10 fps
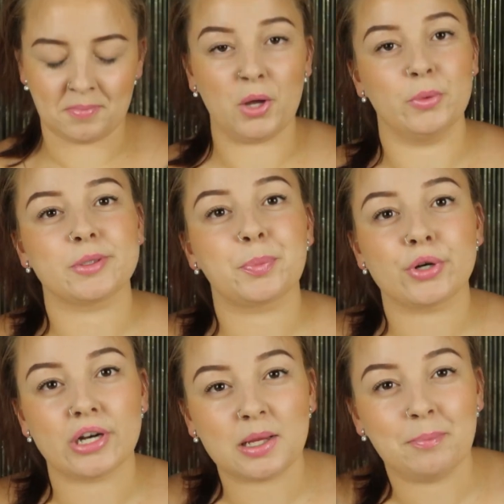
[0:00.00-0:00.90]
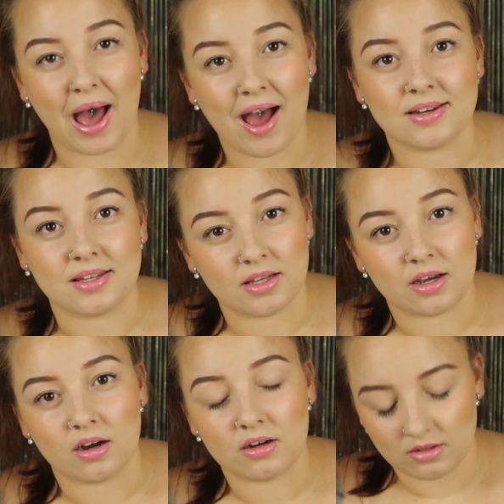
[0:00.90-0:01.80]
it was a pretty bad
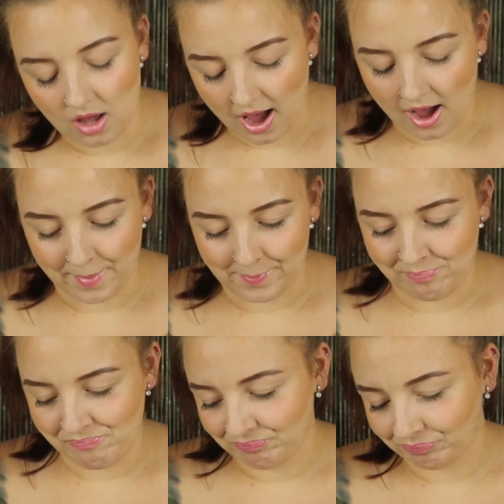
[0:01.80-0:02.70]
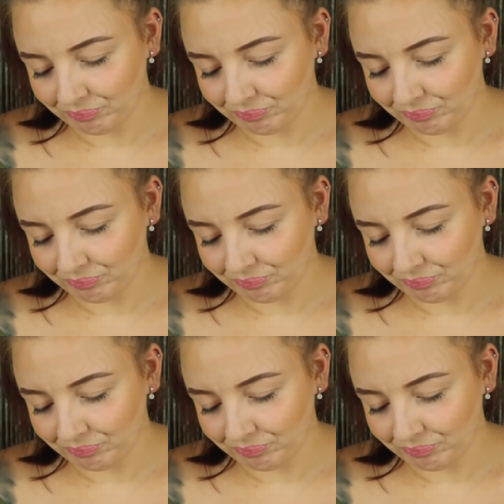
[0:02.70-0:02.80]
year. The